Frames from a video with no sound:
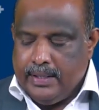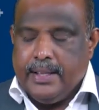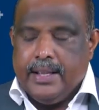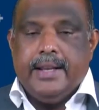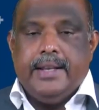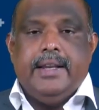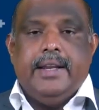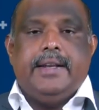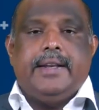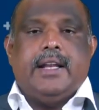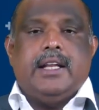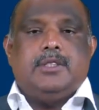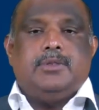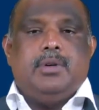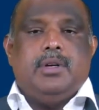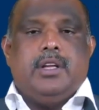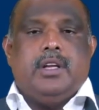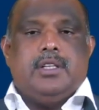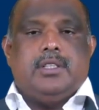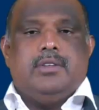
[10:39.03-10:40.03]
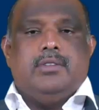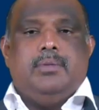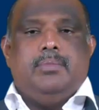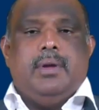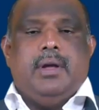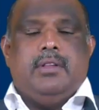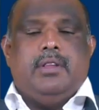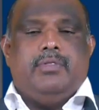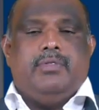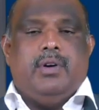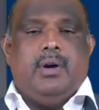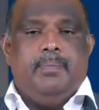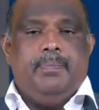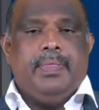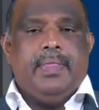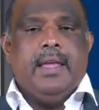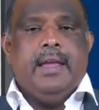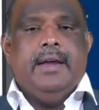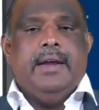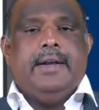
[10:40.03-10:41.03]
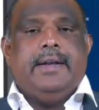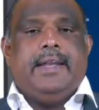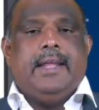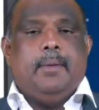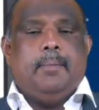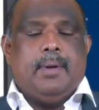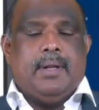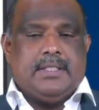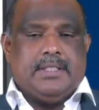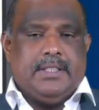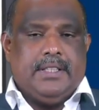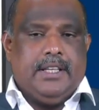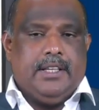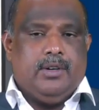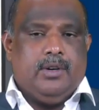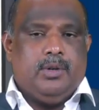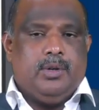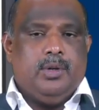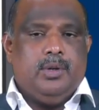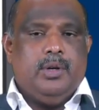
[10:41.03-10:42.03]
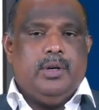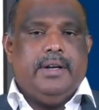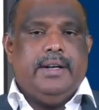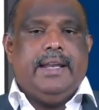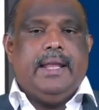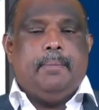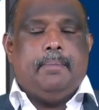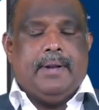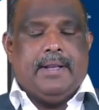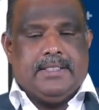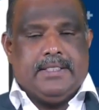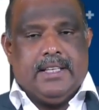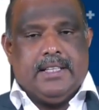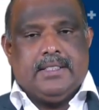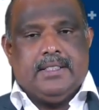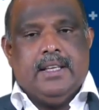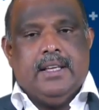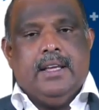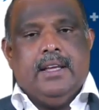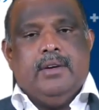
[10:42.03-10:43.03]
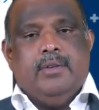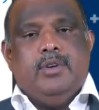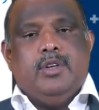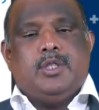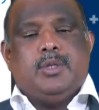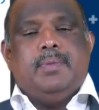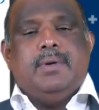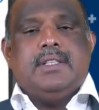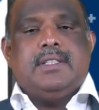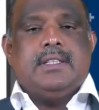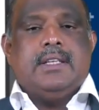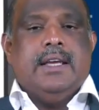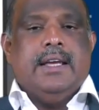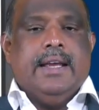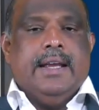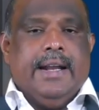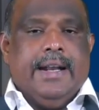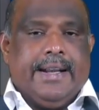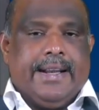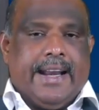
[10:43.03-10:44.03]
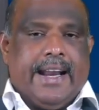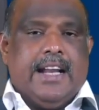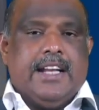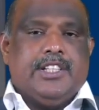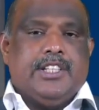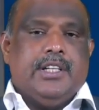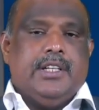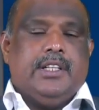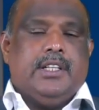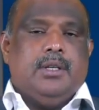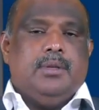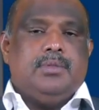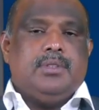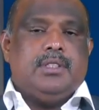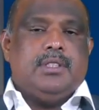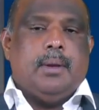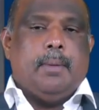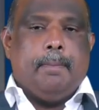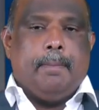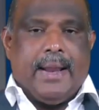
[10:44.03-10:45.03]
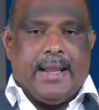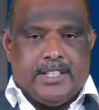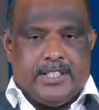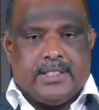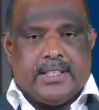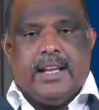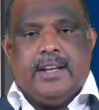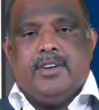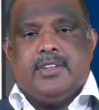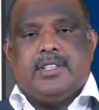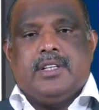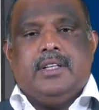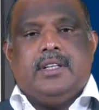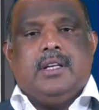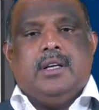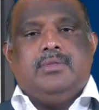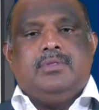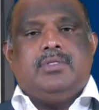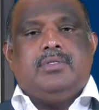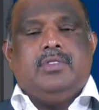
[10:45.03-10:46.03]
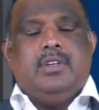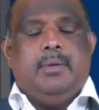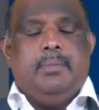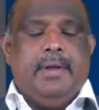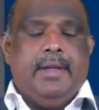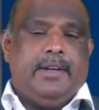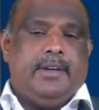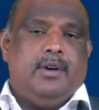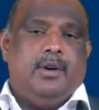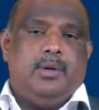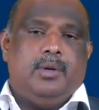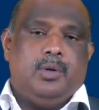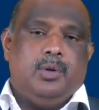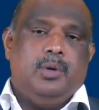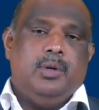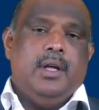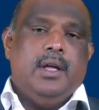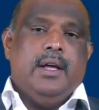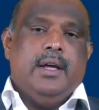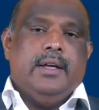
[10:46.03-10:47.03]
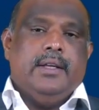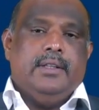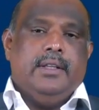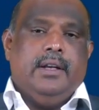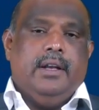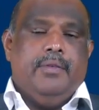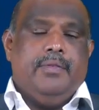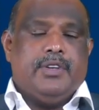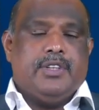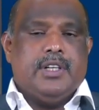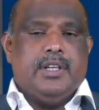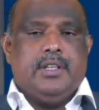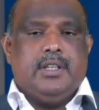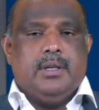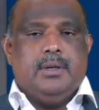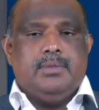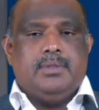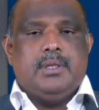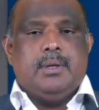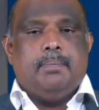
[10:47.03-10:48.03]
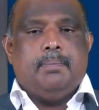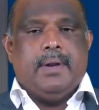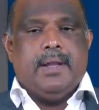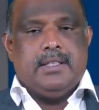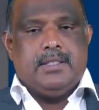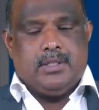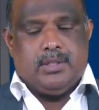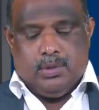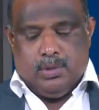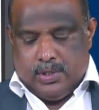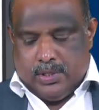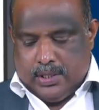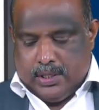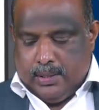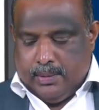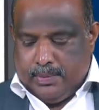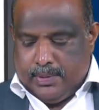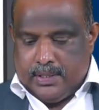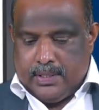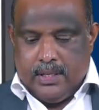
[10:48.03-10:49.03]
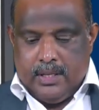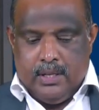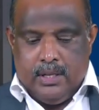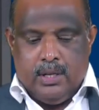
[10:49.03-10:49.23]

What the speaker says: Any transport equation will be of the form T plus C equal to D plus S, which means transient terms plus convection terms will be equal to the diffusion terms plus source terms.